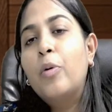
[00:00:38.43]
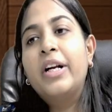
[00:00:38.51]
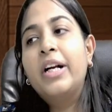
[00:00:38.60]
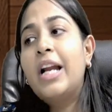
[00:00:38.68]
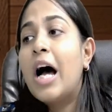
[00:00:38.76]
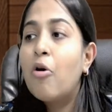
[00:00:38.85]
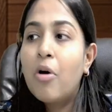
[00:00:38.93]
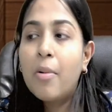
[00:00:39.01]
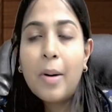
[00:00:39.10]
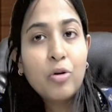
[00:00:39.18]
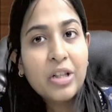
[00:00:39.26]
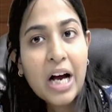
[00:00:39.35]
How about
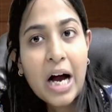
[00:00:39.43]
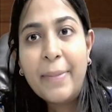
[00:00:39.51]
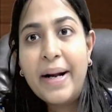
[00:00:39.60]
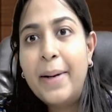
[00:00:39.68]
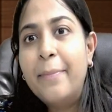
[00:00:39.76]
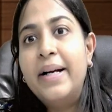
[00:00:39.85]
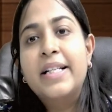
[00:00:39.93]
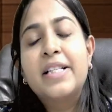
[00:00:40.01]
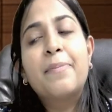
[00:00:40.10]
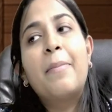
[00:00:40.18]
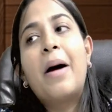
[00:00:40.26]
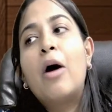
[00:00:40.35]
the amendments? Ma'am,
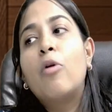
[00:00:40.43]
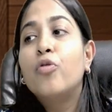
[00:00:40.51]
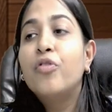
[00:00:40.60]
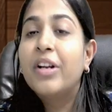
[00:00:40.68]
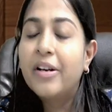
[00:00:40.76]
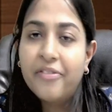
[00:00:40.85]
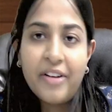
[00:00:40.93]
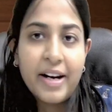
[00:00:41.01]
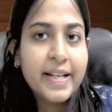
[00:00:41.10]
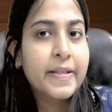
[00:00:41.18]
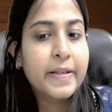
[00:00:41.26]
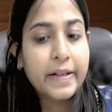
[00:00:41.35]
how do we revise
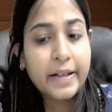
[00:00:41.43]
it?